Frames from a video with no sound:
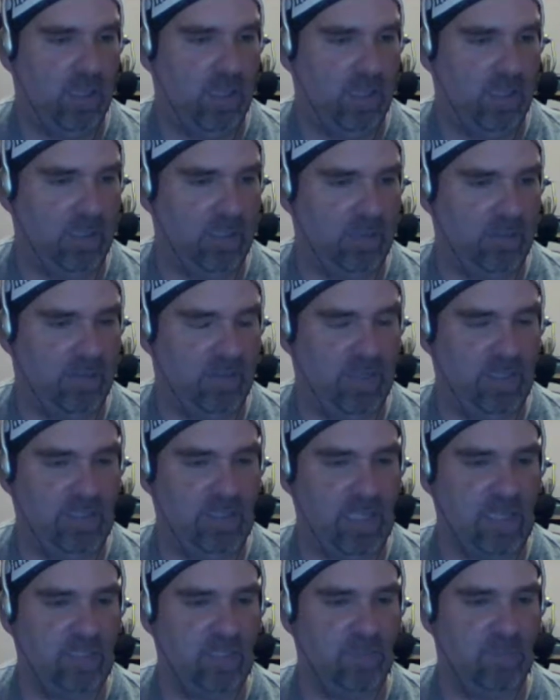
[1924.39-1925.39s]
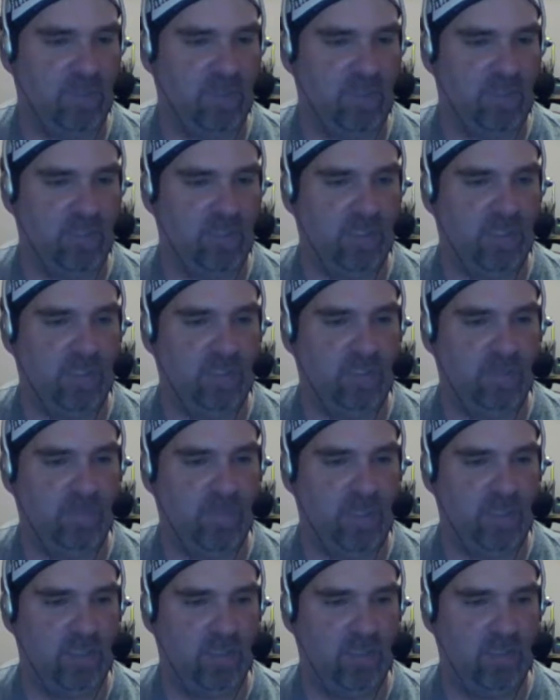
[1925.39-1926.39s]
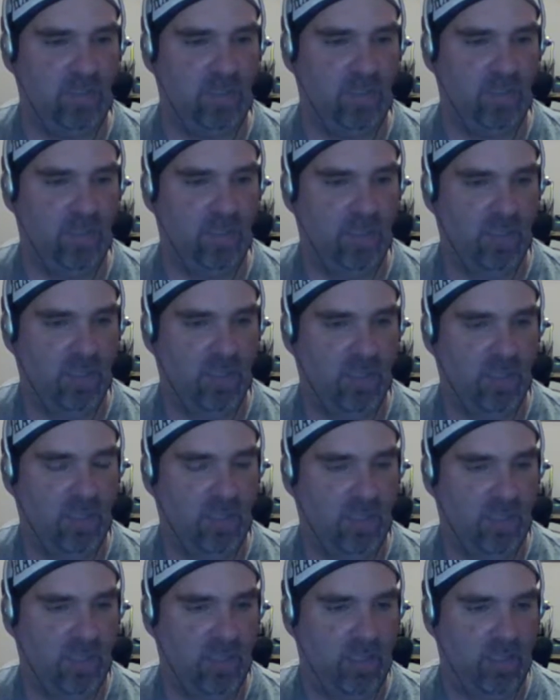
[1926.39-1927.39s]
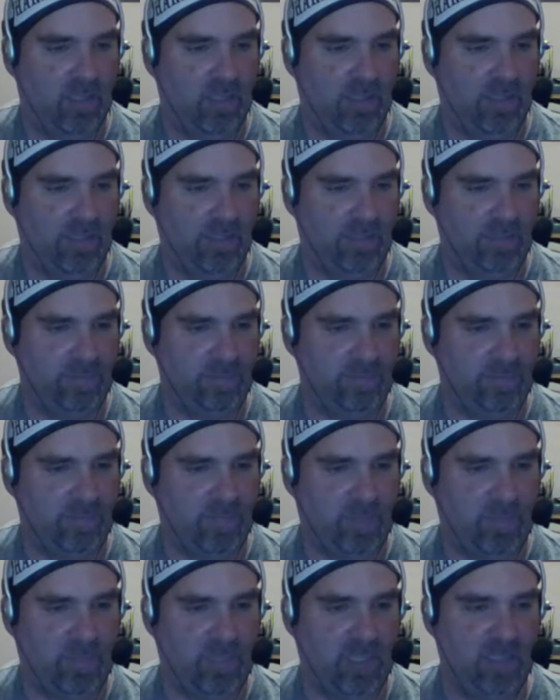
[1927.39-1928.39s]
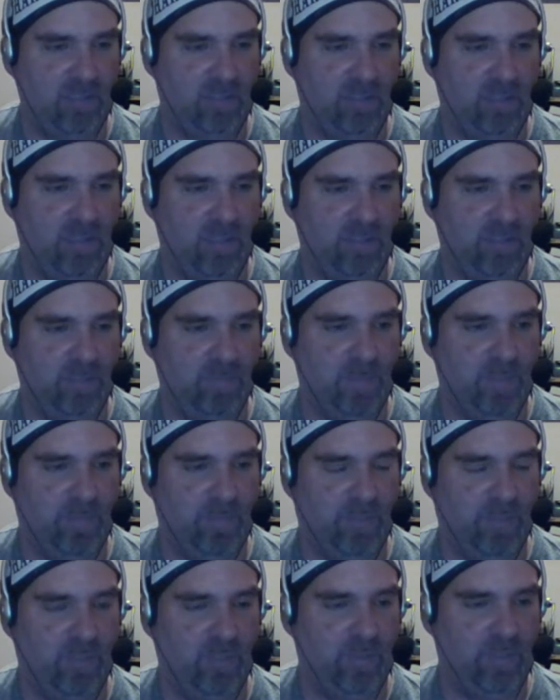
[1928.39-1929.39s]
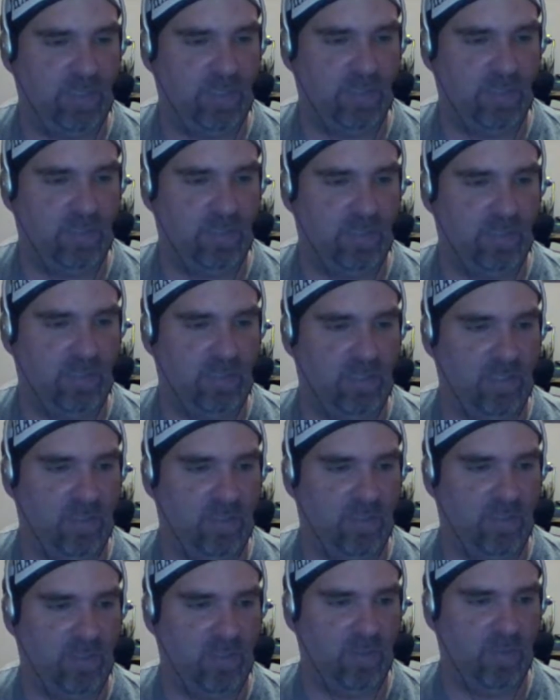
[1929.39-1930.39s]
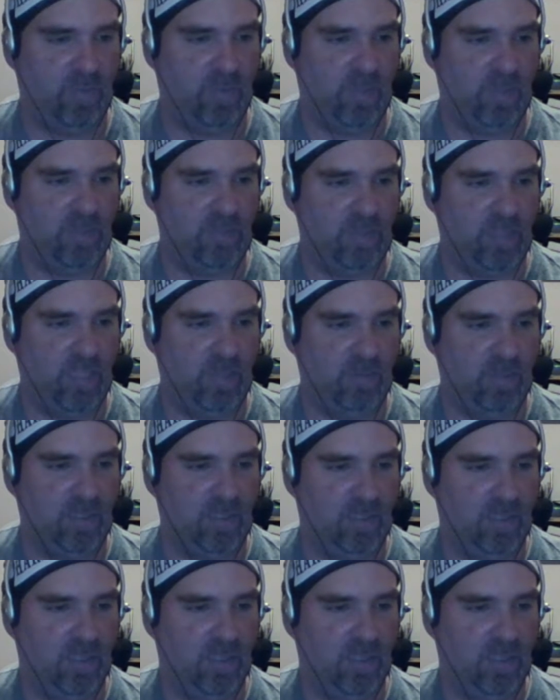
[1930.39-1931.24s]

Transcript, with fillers: Classic. Woo! Ric Flair heel stuff, too, at that. Uh, Chris actually posting the good submissions.